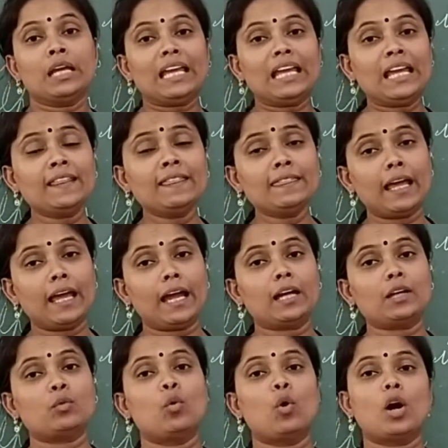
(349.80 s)
In
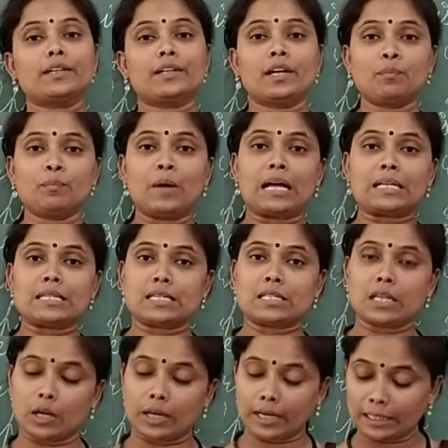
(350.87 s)
that water passes
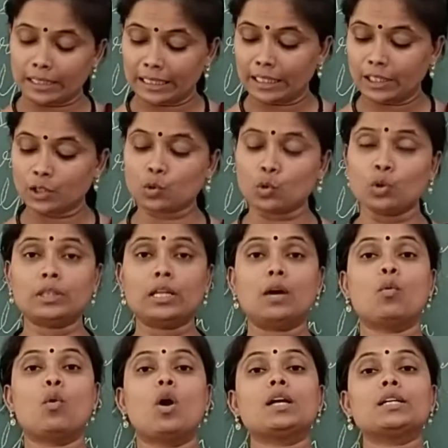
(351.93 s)
and into the
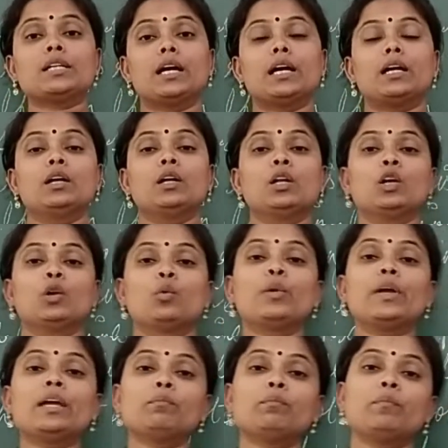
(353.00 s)
water
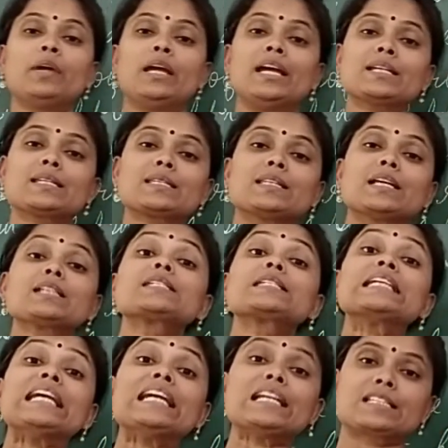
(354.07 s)
we mix the
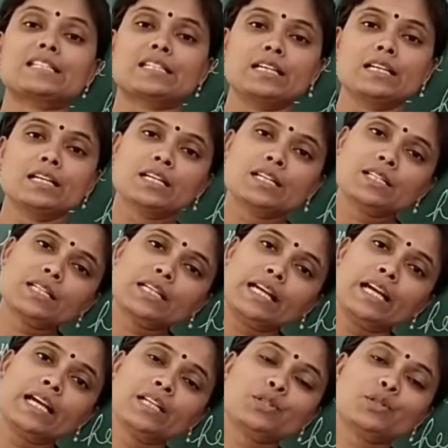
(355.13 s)
seeds.
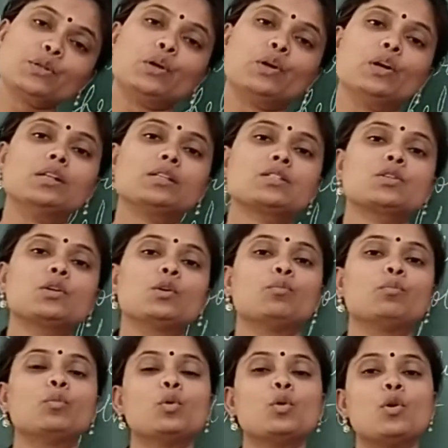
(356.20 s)
Seeds also
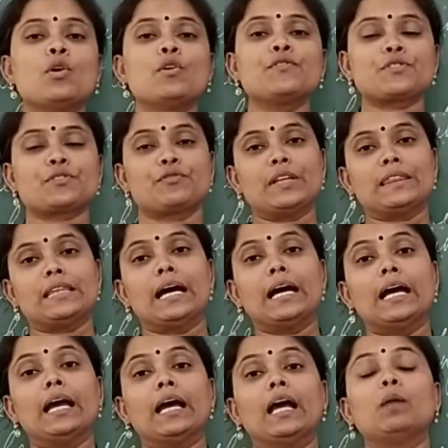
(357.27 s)
move with the
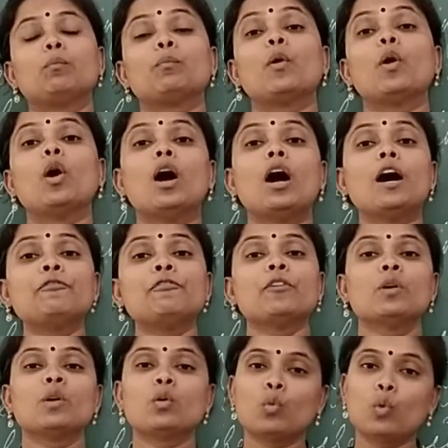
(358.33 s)
help of
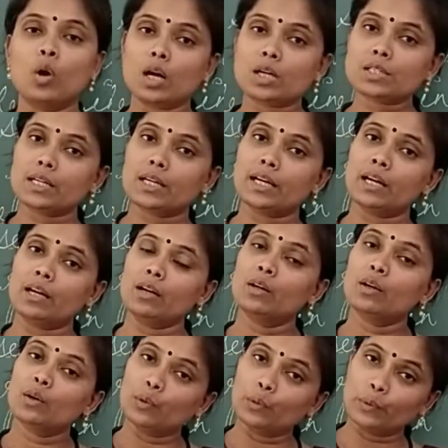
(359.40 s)
water
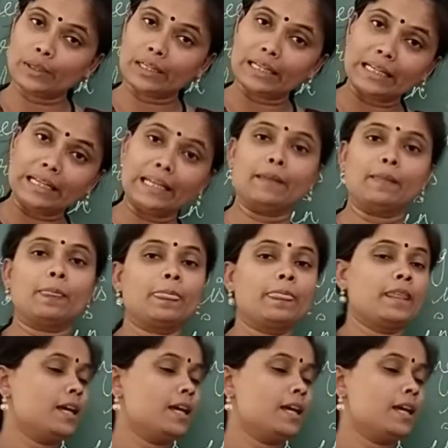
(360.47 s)
only.